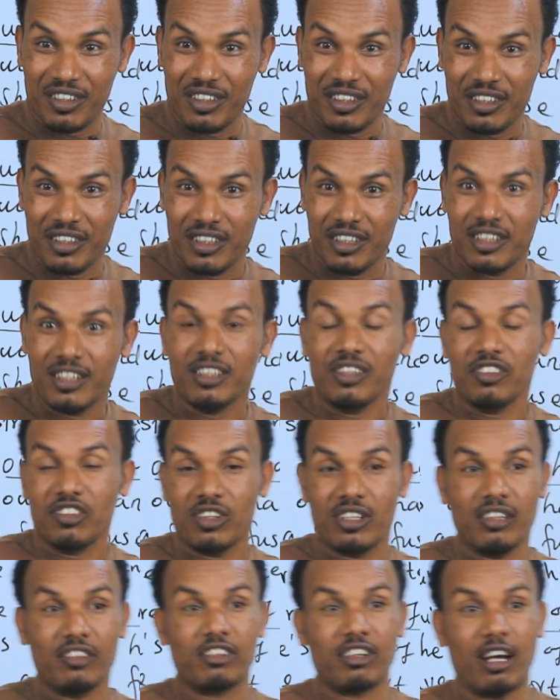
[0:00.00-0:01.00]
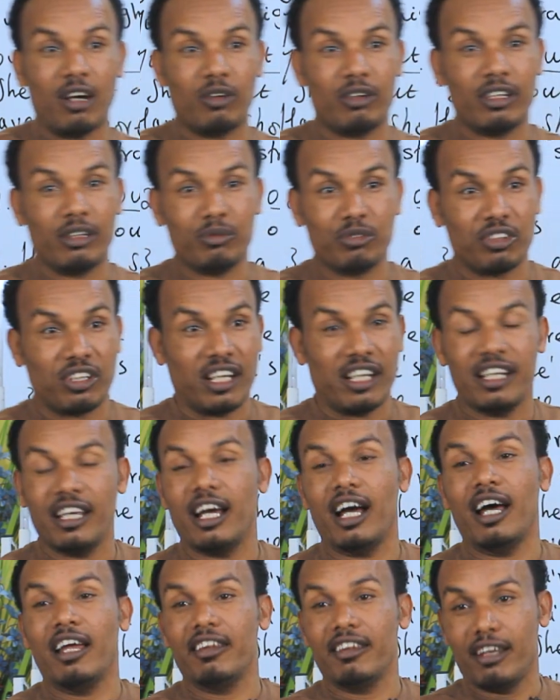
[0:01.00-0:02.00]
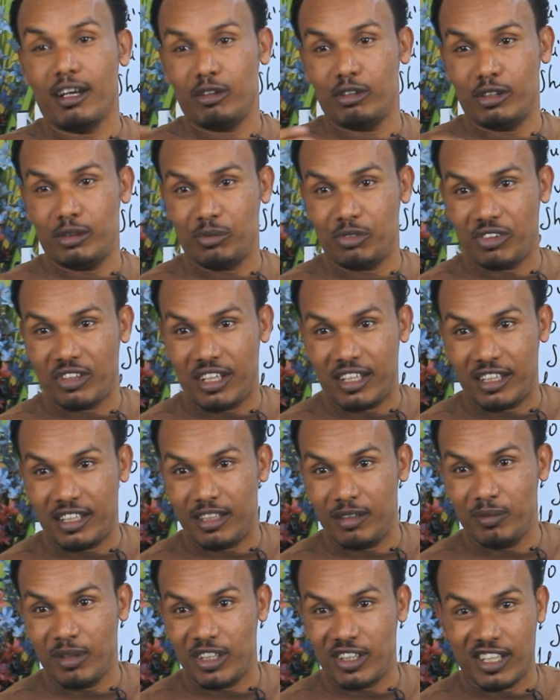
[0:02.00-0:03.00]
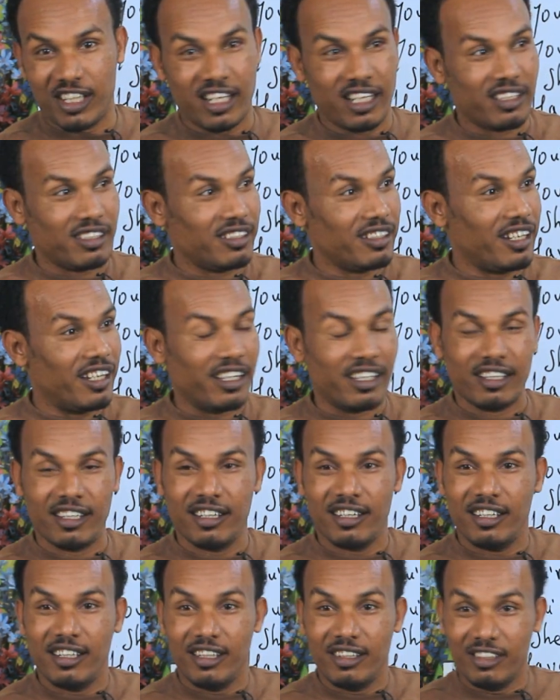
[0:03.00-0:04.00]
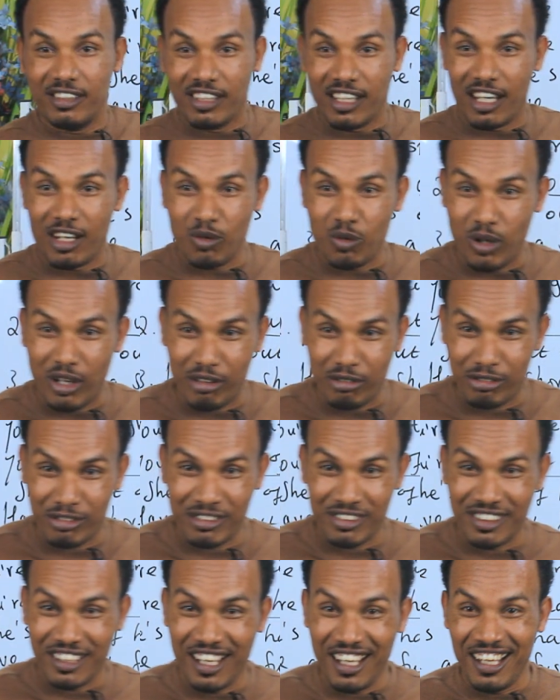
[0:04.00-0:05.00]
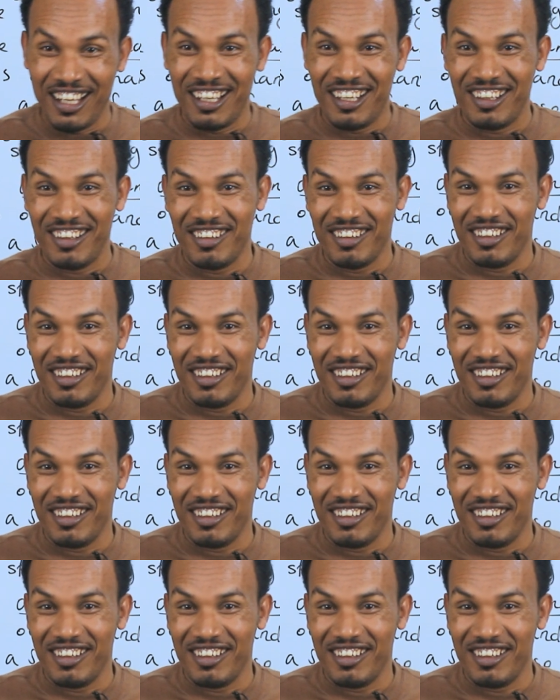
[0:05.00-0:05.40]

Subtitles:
me? So let's say, I'm Lemsali, and I'm Lemsali. Imagine that, like, you got a wife, yeah?